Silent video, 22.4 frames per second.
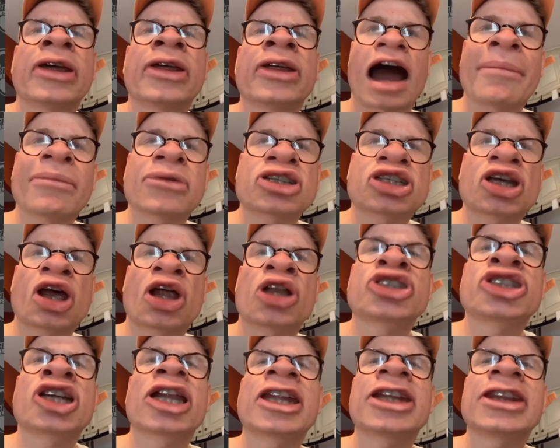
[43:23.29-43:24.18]
I'm a
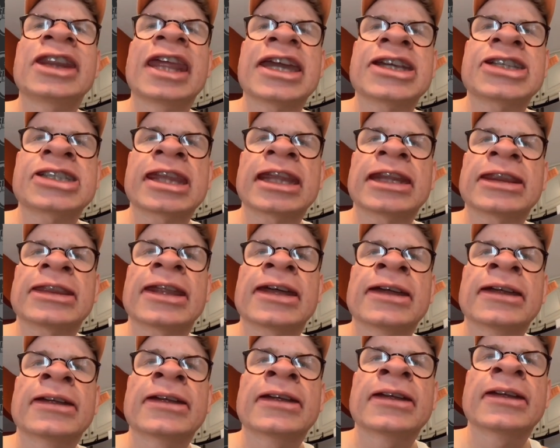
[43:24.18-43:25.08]
social distant.
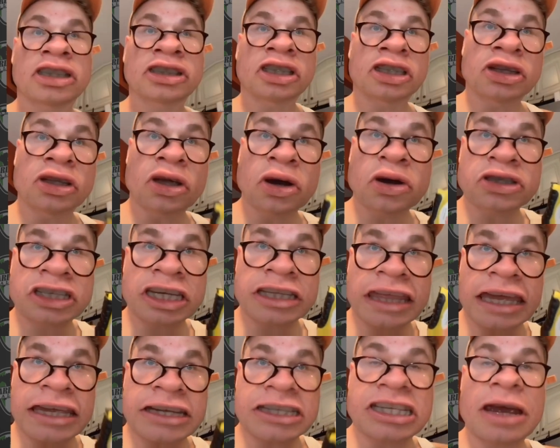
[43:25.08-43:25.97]
The news
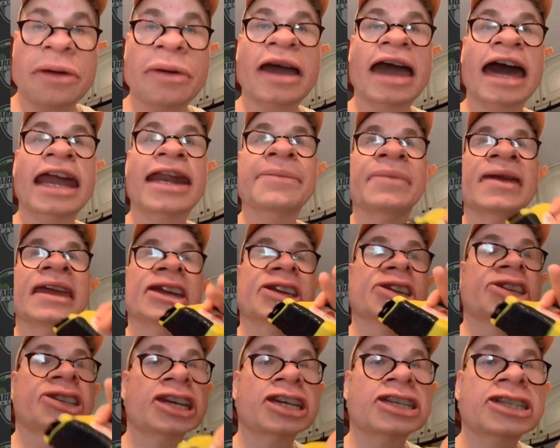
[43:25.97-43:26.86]
they say we gotta be
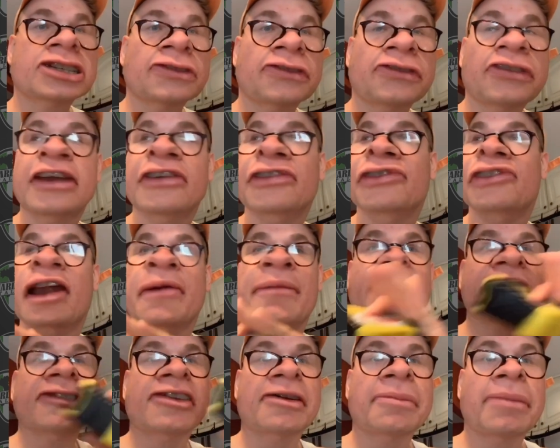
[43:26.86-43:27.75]
six feet from
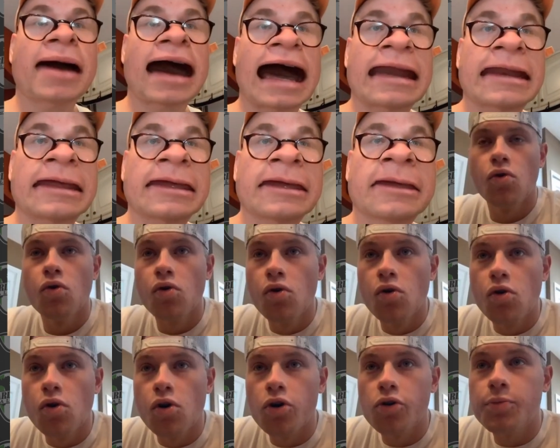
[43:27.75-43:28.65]
everybody.
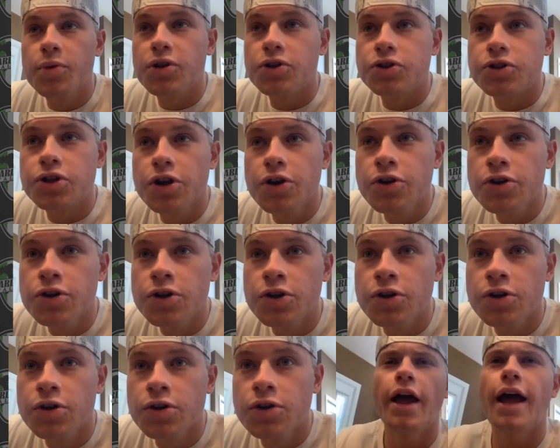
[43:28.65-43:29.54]
You being serious?
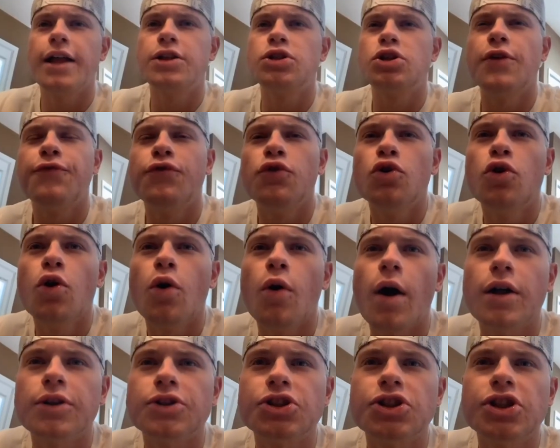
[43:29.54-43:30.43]
That's if you go
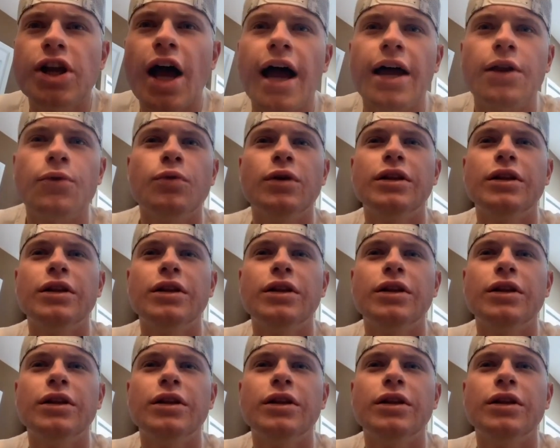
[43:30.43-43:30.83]
outside.